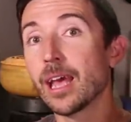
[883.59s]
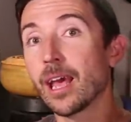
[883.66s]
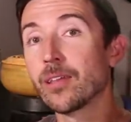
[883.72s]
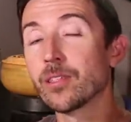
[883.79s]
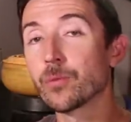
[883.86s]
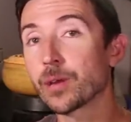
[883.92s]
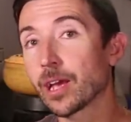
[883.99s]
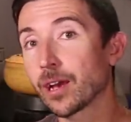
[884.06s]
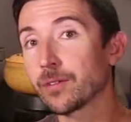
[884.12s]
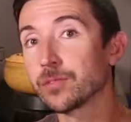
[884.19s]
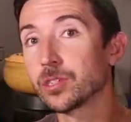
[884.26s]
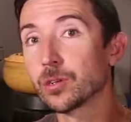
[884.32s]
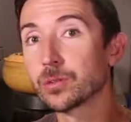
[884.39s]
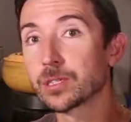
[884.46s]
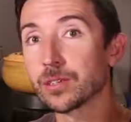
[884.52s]
And then we have
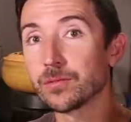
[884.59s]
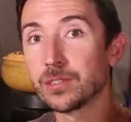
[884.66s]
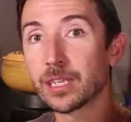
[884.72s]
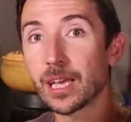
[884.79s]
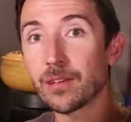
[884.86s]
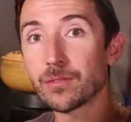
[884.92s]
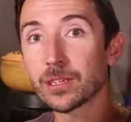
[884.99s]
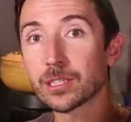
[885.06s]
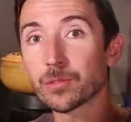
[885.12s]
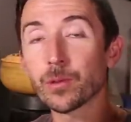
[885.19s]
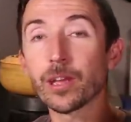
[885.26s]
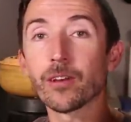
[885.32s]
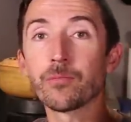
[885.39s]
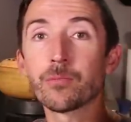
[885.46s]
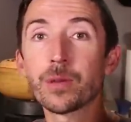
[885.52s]
Joseph Davis,
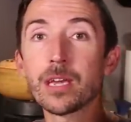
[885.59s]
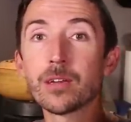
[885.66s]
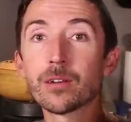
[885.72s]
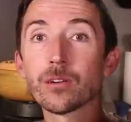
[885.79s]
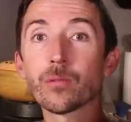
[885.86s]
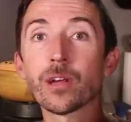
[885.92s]
we have Peter,